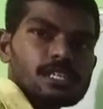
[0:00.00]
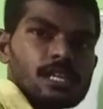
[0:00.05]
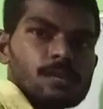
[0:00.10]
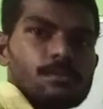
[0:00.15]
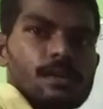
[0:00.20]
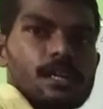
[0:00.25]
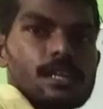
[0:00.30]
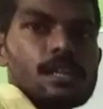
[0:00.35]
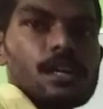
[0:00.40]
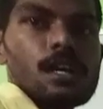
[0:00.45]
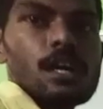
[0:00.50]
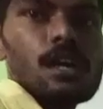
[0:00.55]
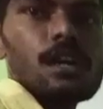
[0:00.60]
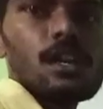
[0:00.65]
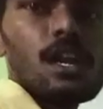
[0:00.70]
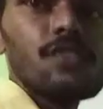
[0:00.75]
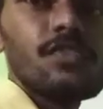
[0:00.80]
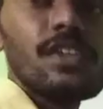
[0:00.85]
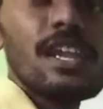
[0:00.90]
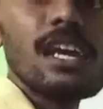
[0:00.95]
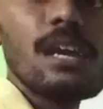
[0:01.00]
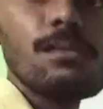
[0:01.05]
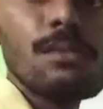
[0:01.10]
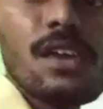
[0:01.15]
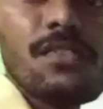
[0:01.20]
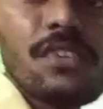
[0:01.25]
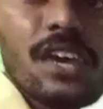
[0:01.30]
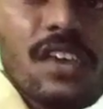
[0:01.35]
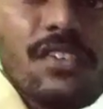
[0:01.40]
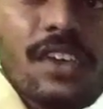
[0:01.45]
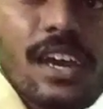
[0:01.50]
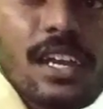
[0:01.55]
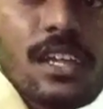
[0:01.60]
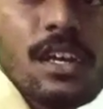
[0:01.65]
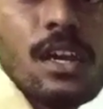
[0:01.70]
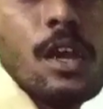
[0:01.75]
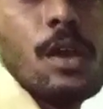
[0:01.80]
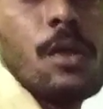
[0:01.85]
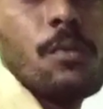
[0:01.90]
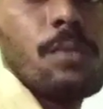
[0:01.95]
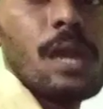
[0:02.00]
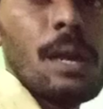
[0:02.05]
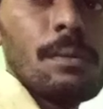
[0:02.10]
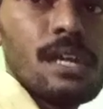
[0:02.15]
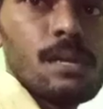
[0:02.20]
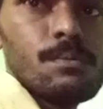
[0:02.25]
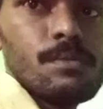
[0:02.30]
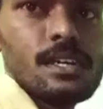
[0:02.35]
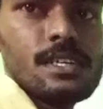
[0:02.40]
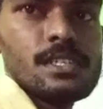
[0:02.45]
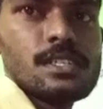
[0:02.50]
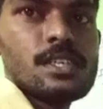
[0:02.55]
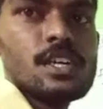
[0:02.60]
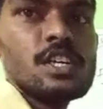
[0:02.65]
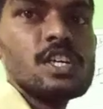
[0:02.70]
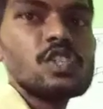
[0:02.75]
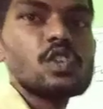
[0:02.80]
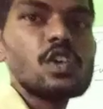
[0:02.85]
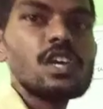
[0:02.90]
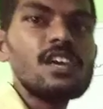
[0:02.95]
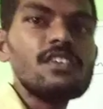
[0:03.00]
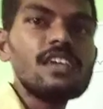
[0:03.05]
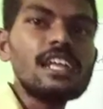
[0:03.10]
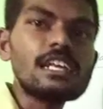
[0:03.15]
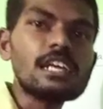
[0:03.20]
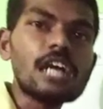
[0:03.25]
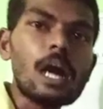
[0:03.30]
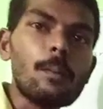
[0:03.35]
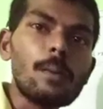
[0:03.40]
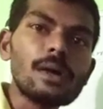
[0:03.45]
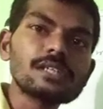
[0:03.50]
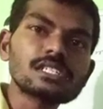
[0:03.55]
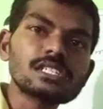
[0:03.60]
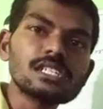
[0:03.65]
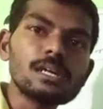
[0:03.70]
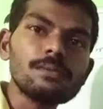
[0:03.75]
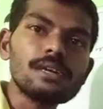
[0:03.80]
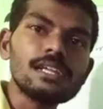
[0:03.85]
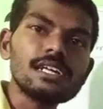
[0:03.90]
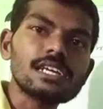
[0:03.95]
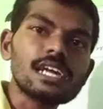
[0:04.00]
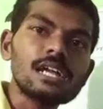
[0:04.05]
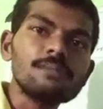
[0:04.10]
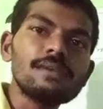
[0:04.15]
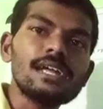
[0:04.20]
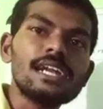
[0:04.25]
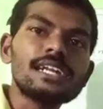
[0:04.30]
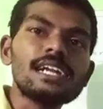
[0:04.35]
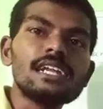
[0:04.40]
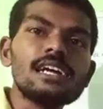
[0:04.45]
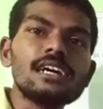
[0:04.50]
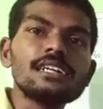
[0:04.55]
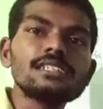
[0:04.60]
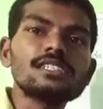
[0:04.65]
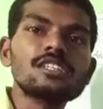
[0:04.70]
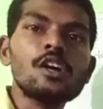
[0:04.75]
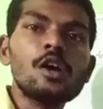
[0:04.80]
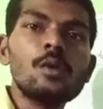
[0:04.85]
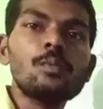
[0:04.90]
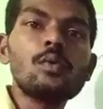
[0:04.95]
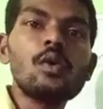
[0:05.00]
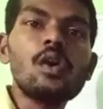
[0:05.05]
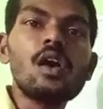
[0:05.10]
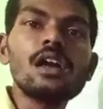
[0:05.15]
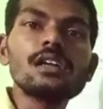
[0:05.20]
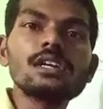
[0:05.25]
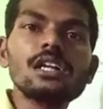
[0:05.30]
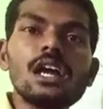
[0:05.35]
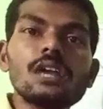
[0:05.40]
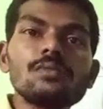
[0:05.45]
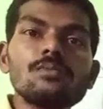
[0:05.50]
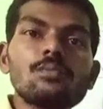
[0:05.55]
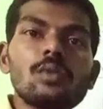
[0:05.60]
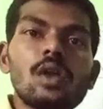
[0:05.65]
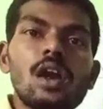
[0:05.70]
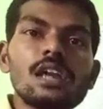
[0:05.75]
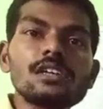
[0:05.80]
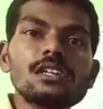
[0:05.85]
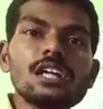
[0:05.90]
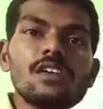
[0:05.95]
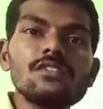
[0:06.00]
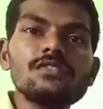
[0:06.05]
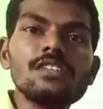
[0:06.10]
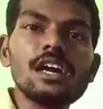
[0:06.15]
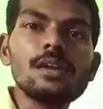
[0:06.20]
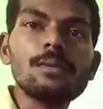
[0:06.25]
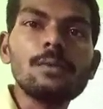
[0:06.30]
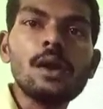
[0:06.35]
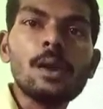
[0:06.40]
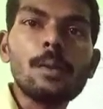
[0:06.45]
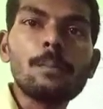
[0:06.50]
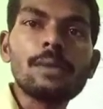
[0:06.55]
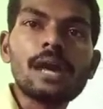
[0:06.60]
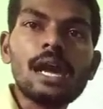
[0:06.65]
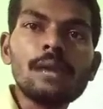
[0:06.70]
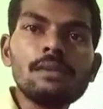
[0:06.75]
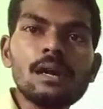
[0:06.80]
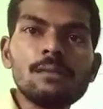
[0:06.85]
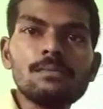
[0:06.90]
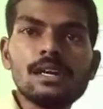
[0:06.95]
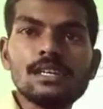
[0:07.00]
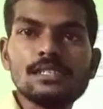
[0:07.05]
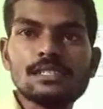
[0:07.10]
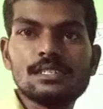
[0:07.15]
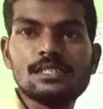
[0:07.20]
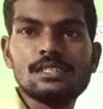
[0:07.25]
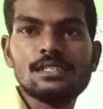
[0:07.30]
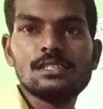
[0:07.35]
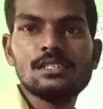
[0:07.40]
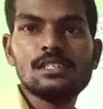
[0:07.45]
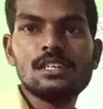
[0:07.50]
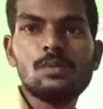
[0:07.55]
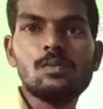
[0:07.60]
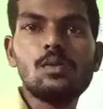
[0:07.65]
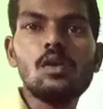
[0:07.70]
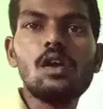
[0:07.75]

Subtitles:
number. Now 3, 5 are prime numbers. So every composite number it can be written as product of their prime numbers.